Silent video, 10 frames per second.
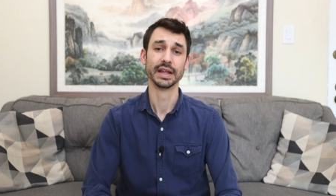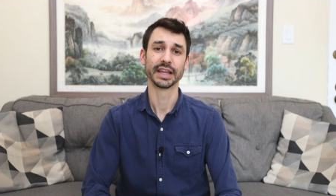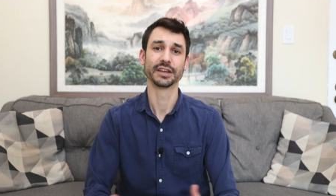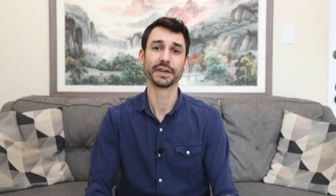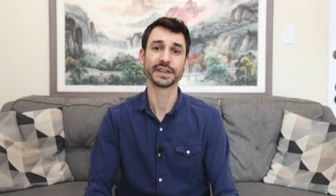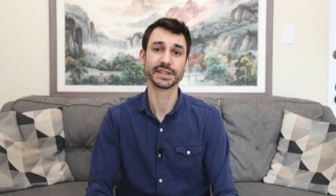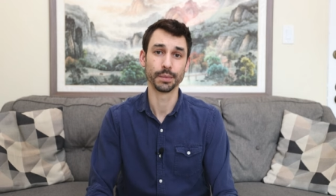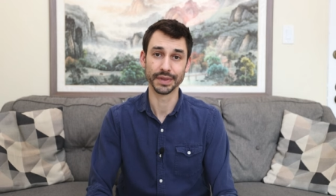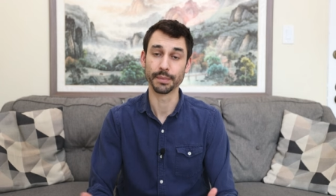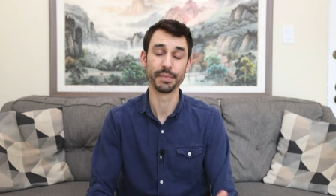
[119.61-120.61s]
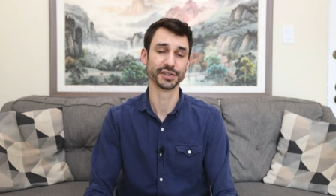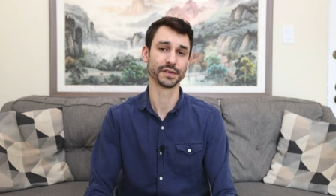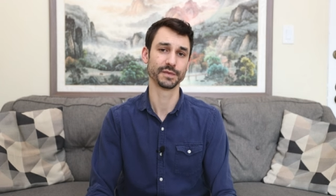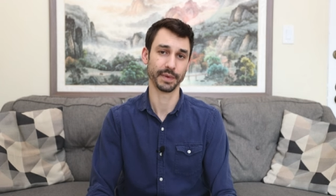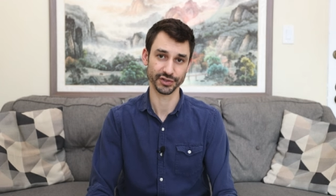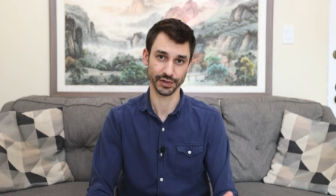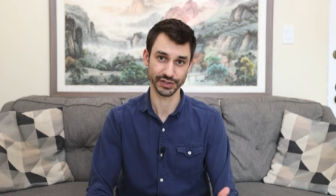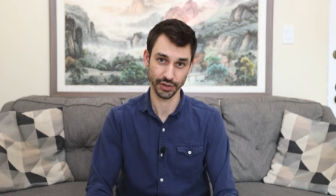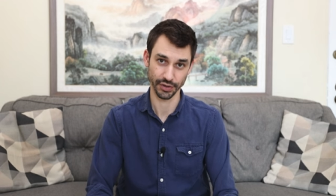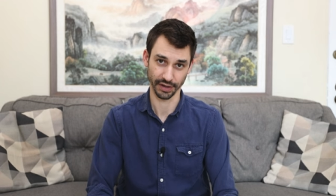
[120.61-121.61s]
can fix someone that a bunch of specialists
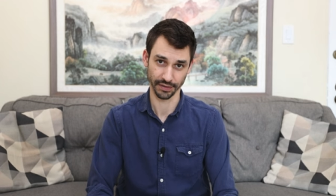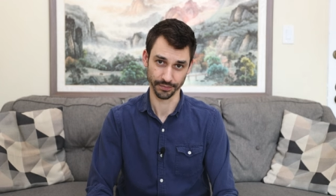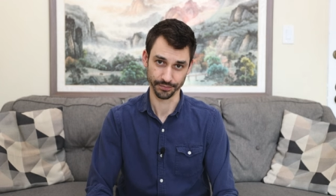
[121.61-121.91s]
couldn't?